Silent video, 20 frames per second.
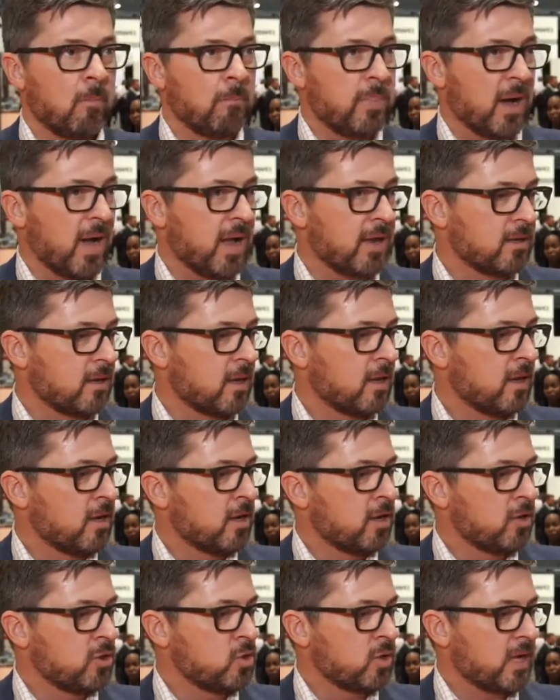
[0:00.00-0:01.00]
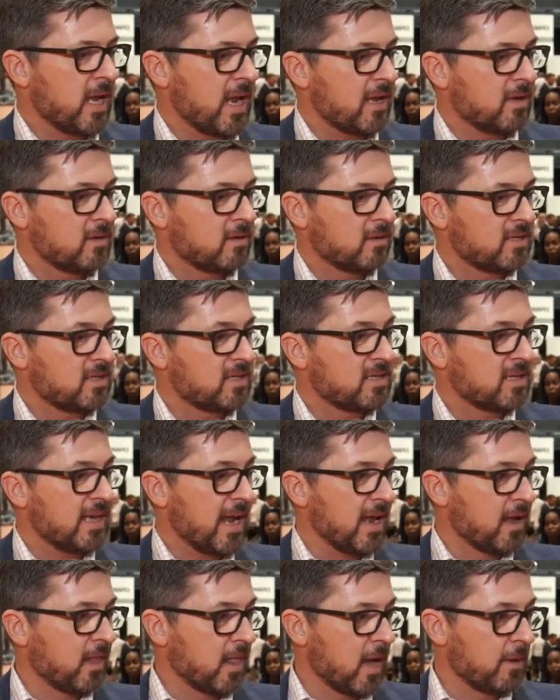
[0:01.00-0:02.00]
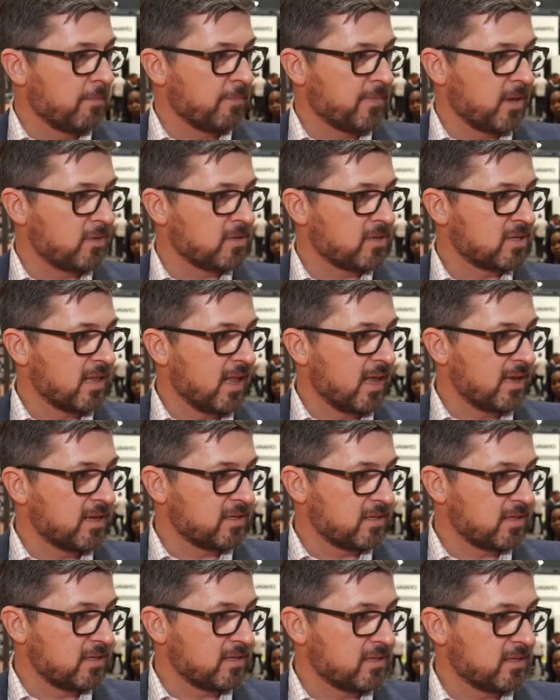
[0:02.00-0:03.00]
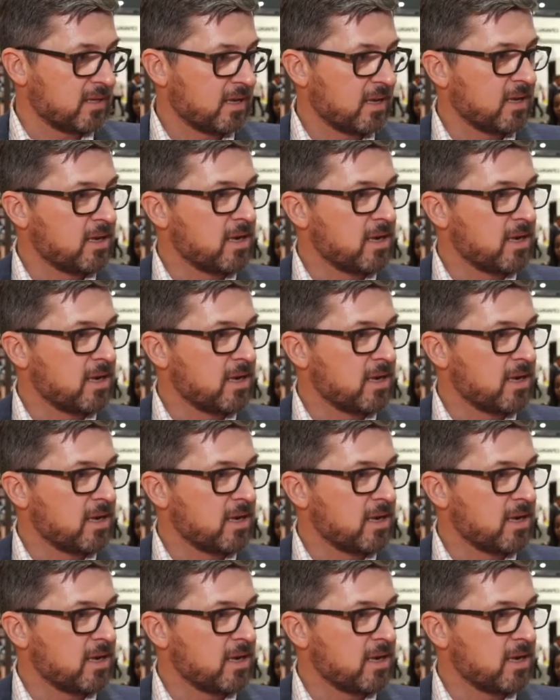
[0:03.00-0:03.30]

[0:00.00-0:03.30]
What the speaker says: but you can't scale up those slices